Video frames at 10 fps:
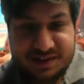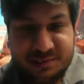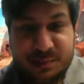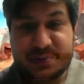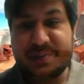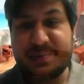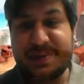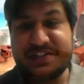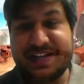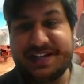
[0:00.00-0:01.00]
And if you want to join
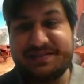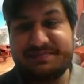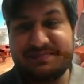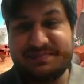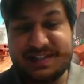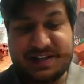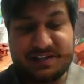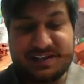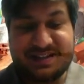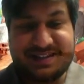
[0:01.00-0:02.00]
Wajgan, click
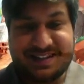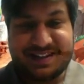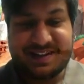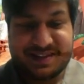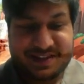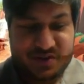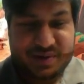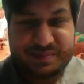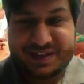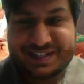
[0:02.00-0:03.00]
on the
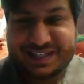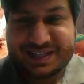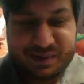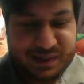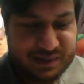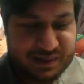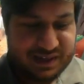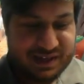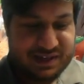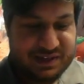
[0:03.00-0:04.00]
join button down below.
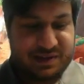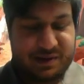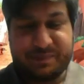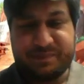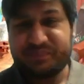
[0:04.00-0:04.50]
So